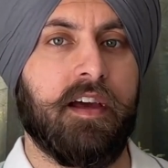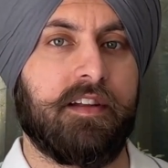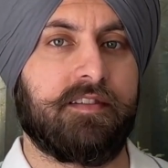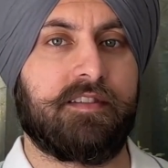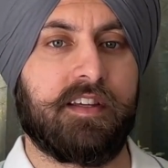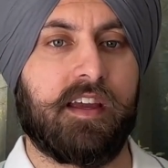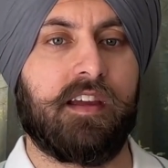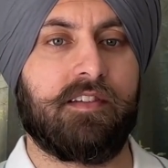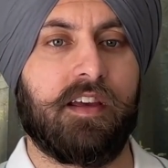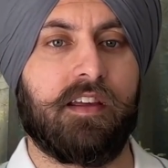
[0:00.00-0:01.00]
and
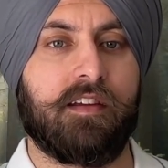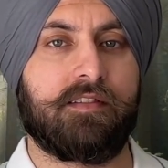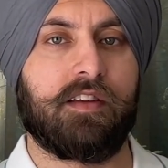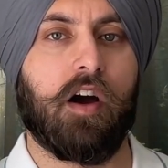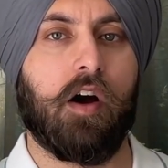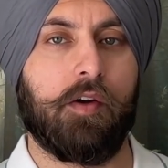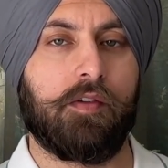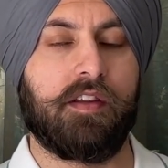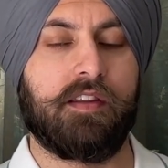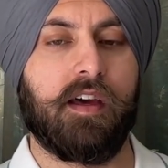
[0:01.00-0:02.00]
second thing is how you
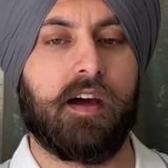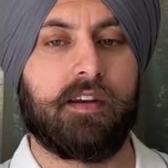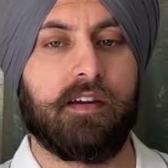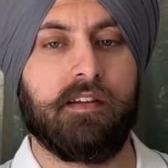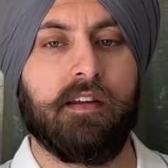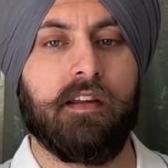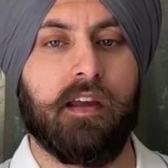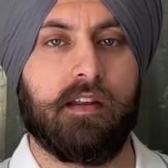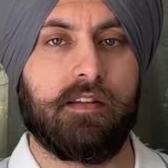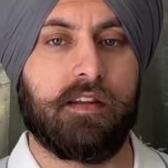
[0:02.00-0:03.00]
did that,
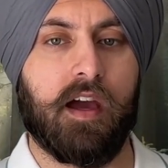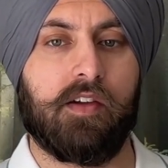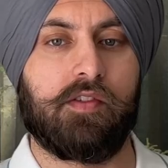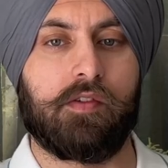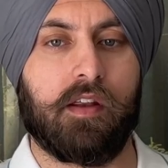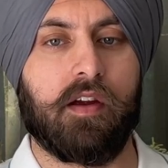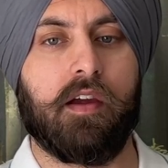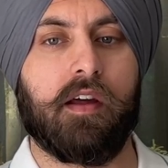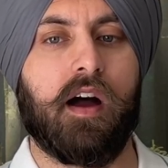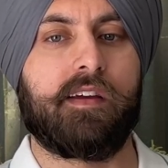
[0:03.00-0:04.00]
and in that you can write
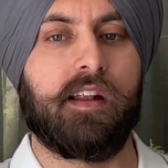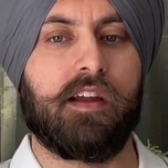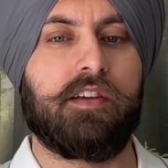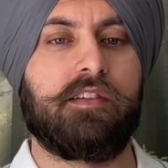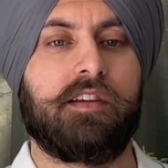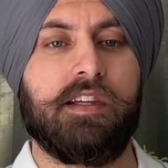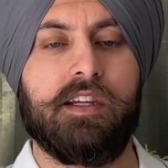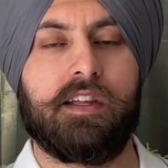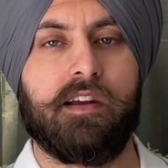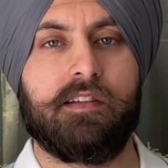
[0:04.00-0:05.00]
I collected the
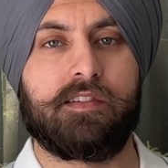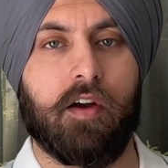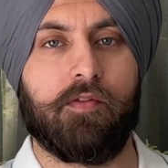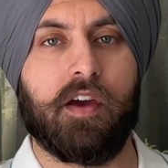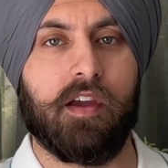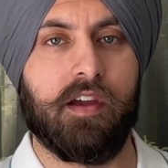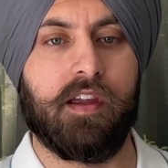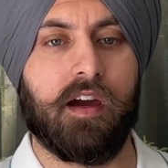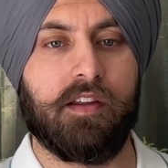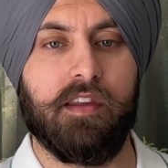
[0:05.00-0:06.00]
details of the
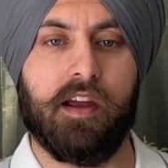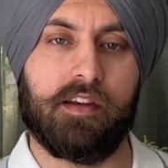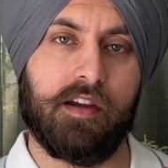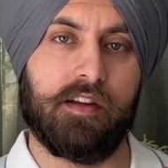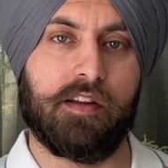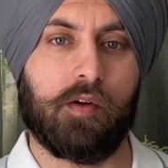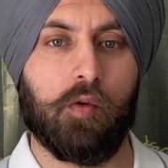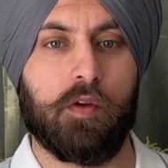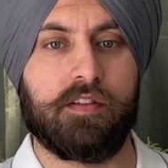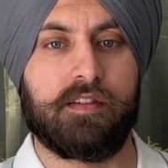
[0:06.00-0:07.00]
area that needed the
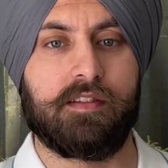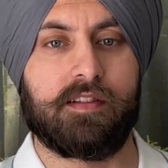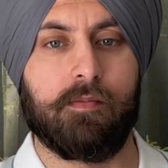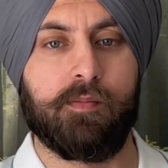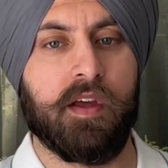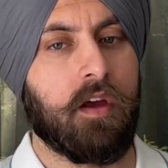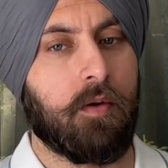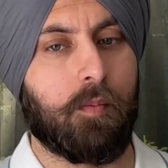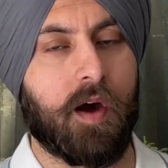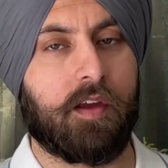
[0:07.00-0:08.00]
cooling system
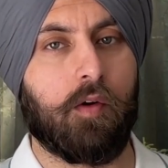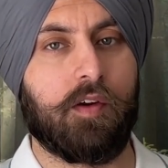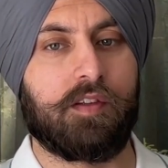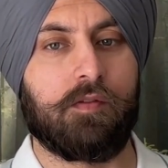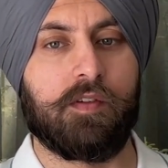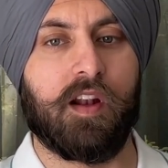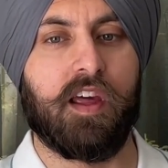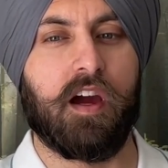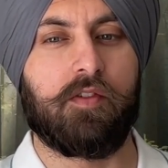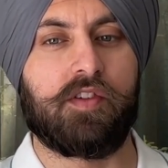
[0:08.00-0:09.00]
by going through the
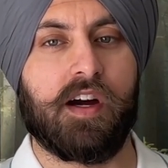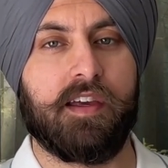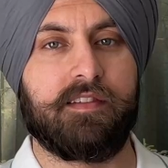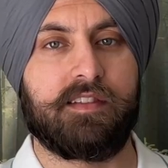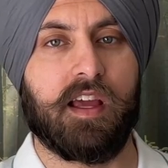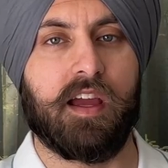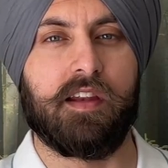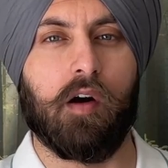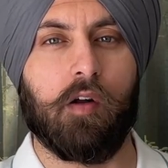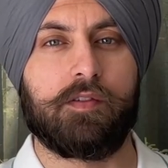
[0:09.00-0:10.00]
layout drawings and
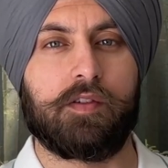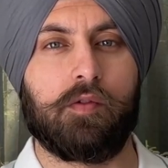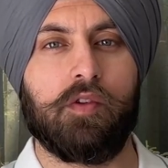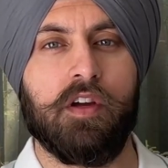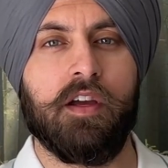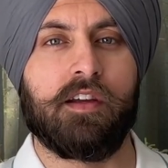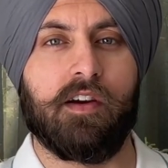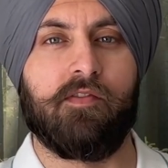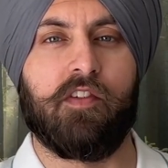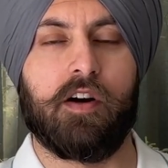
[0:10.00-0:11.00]
also
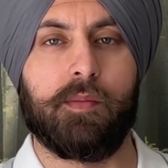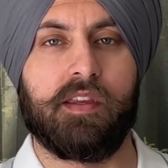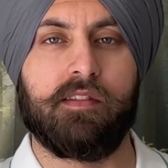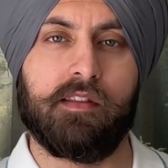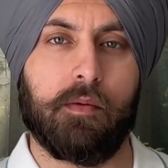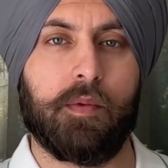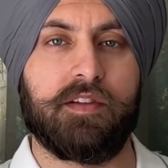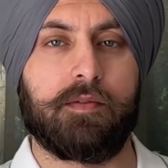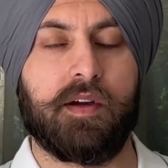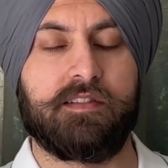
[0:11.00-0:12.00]
confirming the
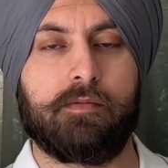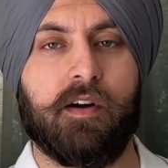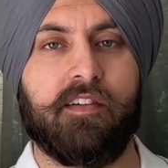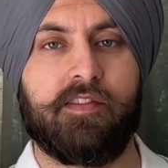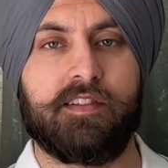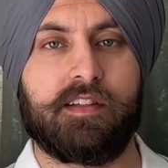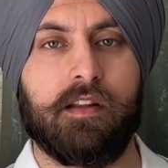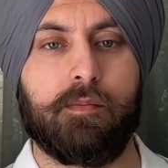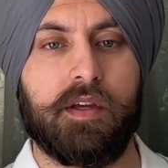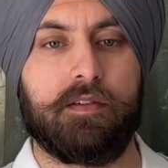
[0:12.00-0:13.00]
measurements by physical
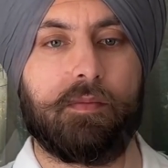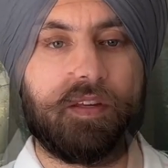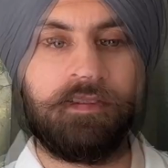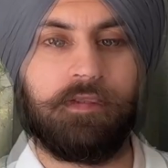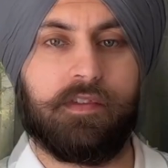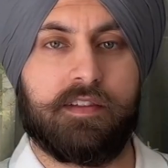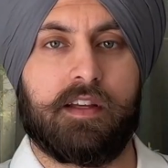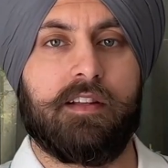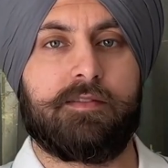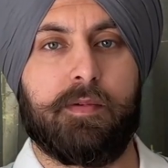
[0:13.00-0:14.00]
measurement through
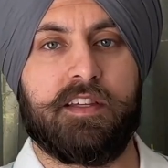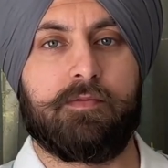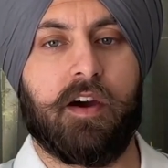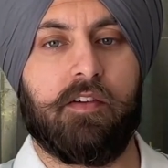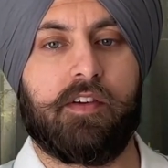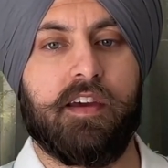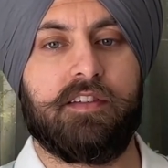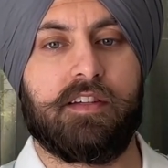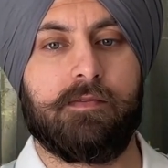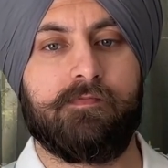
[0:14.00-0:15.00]
physical space
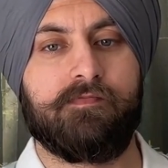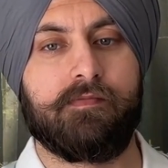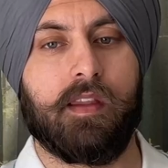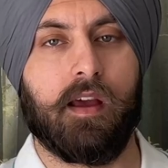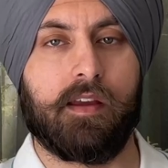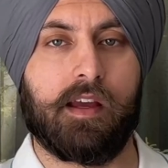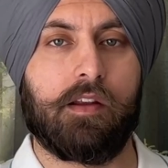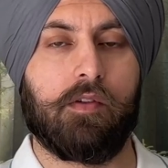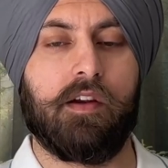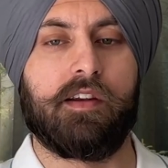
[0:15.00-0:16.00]
verification. I
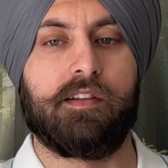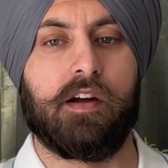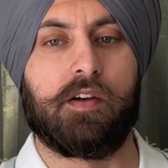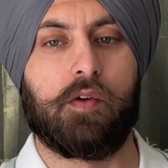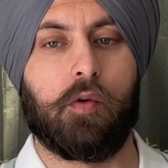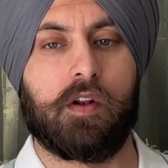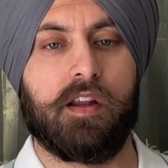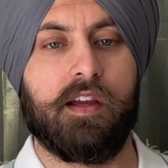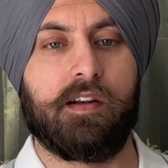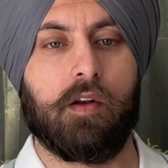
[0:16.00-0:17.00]
calculated the total
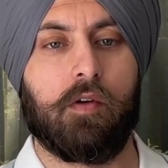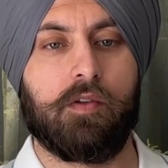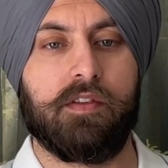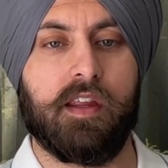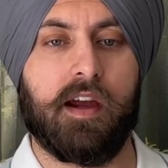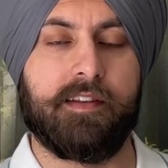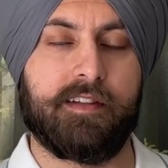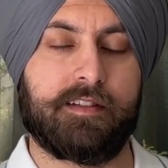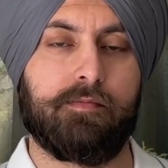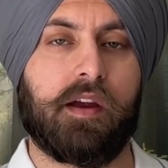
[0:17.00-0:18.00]
heat load that is
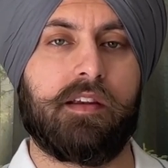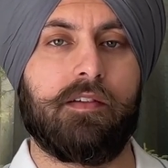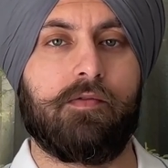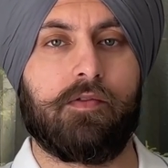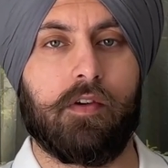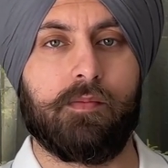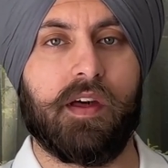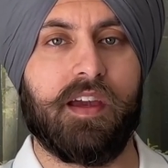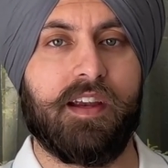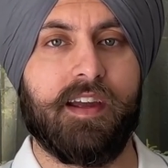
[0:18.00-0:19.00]
expected from the
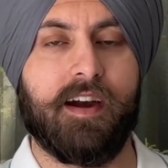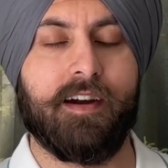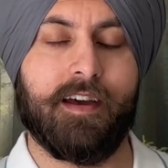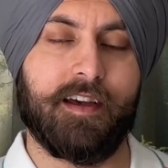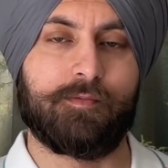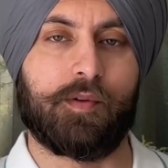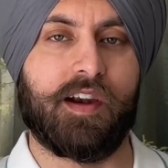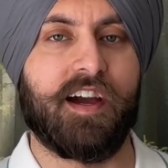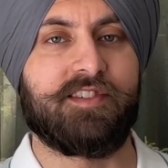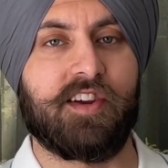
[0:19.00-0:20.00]
area as per
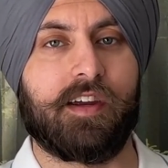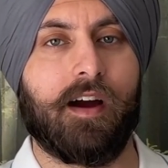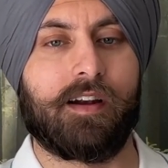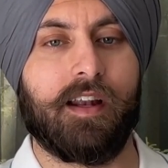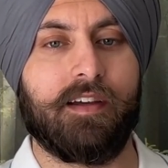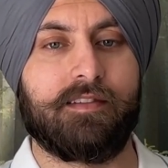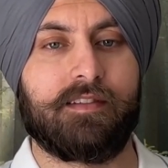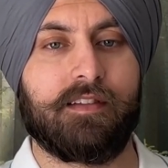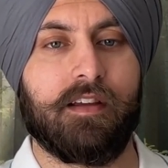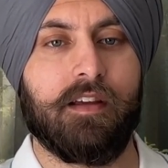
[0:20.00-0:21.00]
ASHRAE
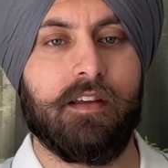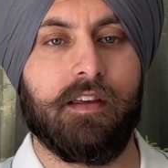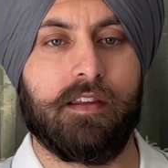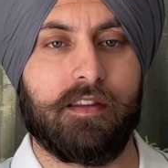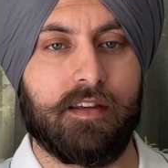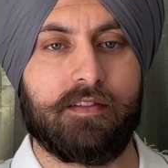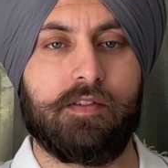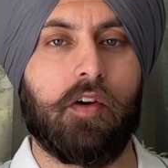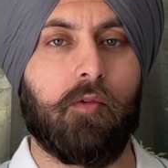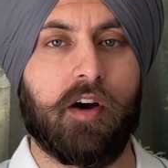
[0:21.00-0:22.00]
guidelines. In this,
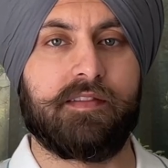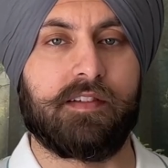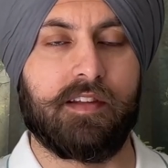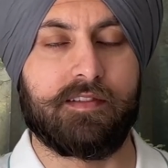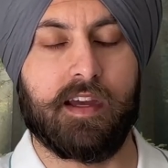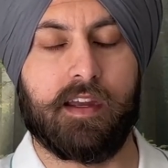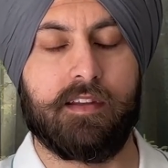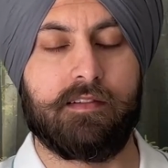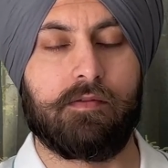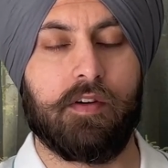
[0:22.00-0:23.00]
you have answered the
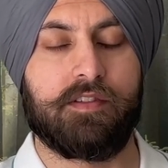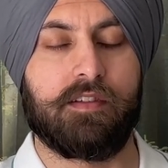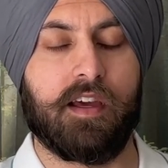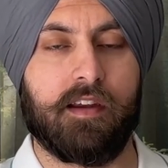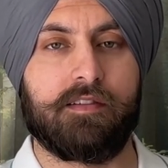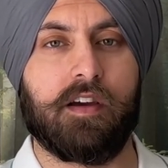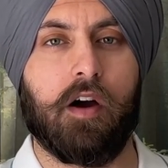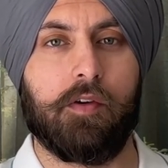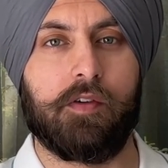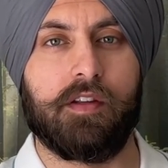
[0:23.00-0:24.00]
second question, that is how
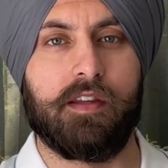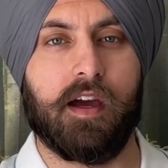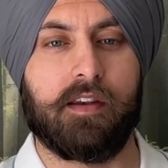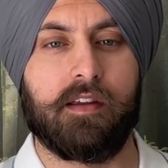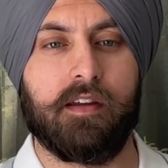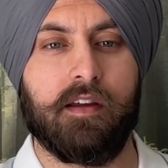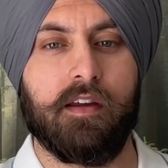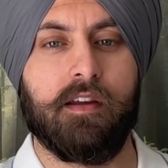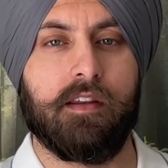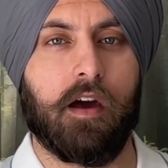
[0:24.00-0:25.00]
you did that.
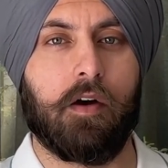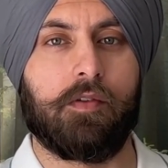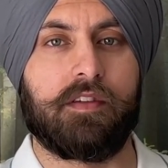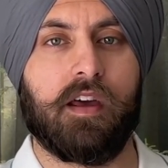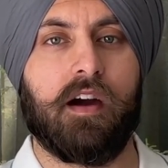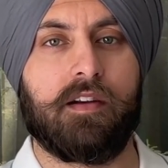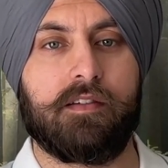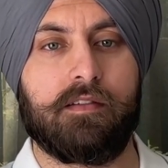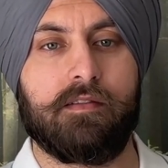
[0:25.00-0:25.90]
Now the third